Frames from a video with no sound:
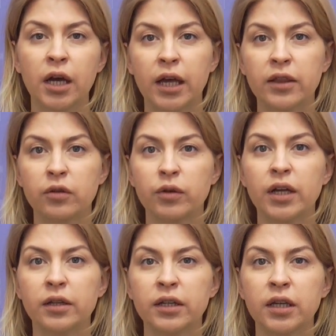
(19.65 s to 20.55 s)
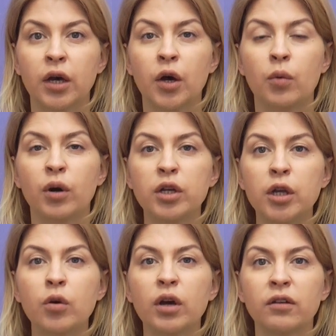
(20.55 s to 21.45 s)
in the reality where
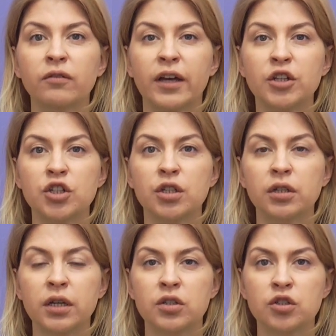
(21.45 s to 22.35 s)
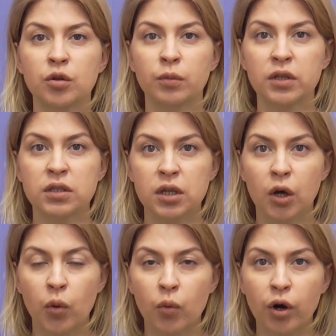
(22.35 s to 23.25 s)
no conventional instruments
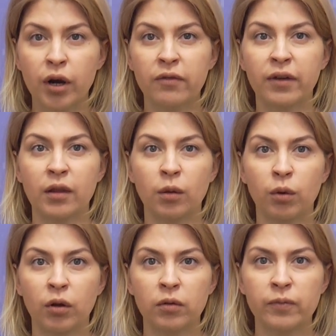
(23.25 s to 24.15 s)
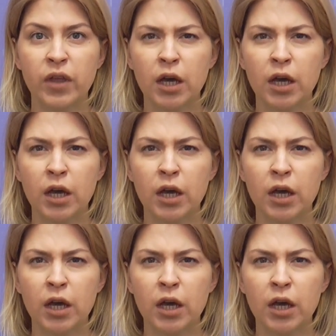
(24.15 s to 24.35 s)
were available.